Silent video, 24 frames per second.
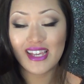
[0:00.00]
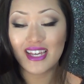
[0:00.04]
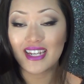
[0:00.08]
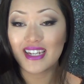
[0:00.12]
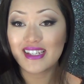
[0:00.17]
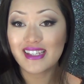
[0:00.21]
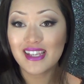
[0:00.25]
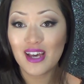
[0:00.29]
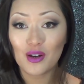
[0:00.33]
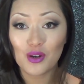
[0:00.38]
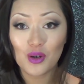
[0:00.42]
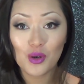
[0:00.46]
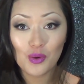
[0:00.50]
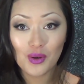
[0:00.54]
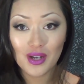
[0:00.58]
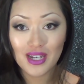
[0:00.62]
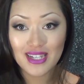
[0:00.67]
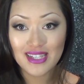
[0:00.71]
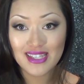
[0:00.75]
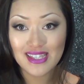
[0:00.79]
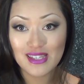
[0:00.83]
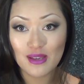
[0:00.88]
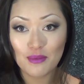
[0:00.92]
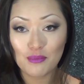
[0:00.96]
That is how quick
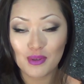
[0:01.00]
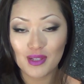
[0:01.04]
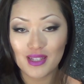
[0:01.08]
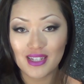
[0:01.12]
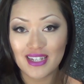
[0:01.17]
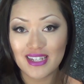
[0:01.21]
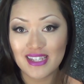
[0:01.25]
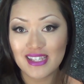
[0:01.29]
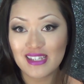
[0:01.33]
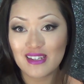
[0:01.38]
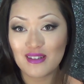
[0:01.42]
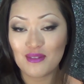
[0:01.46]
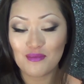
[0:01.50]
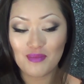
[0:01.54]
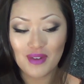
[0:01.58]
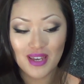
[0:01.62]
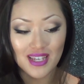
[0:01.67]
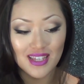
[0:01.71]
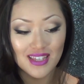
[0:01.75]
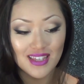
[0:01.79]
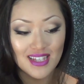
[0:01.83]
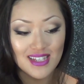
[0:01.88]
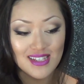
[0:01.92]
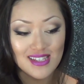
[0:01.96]
and simple it is to
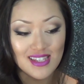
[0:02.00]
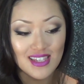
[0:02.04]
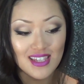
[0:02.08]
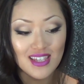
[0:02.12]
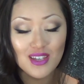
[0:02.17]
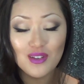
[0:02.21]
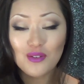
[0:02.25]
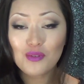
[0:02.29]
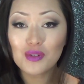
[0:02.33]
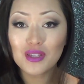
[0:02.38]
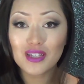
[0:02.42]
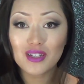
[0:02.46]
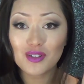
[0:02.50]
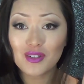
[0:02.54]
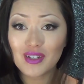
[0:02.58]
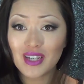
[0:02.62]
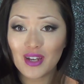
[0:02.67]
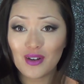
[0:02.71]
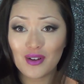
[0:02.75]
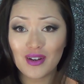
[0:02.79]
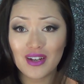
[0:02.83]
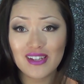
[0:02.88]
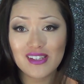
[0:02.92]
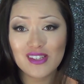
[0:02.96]
make these cute little
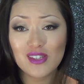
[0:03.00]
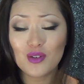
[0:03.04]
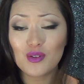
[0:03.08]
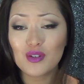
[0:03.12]
earrings.